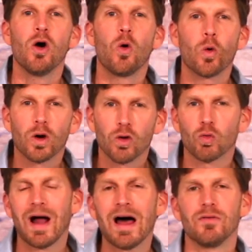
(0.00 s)
or
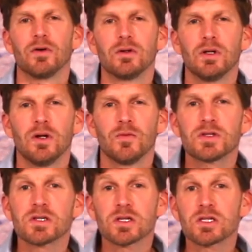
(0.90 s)
arrival. This
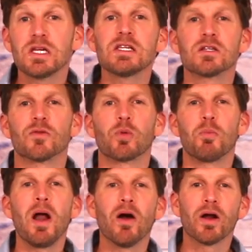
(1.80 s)
is a season of
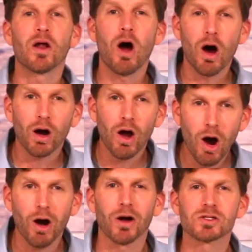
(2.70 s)
preparing our
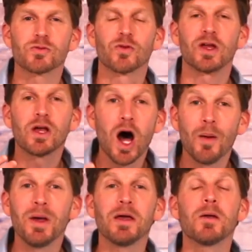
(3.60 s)
hearts for the
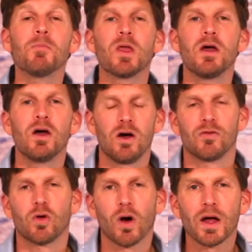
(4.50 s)
coming of
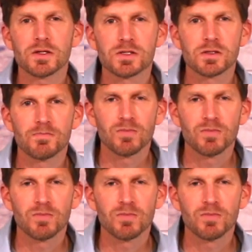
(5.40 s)
Christ.